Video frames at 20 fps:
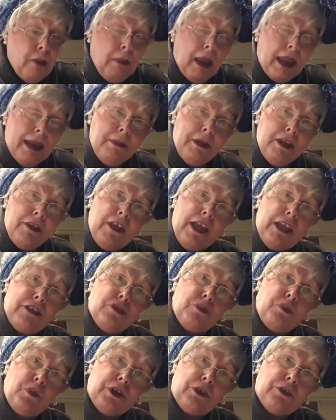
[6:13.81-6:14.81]
Maybe
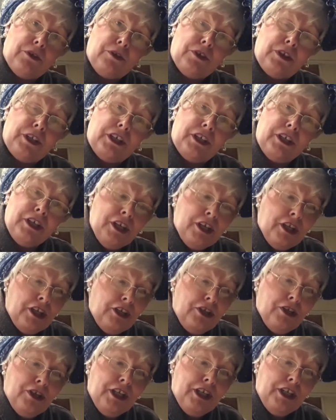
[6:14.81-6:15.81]
that's where the,
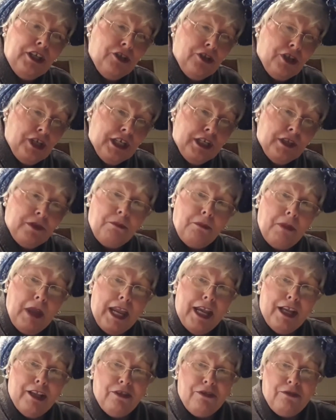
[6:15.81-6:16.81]
you get a
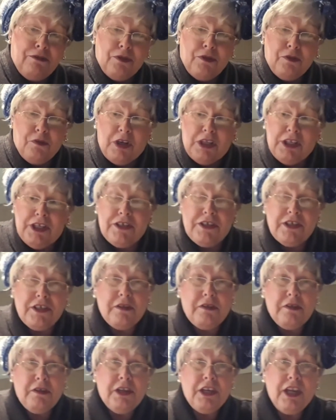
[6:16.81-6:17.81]
man through, what is
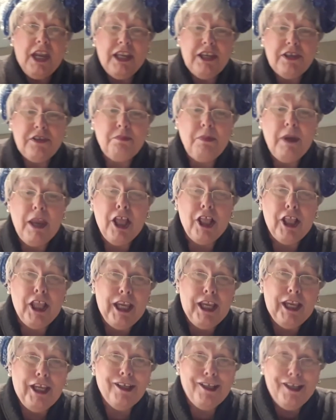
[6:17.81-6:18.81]
it, his
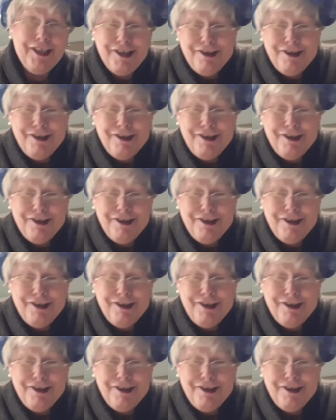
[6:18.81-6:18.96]
belly?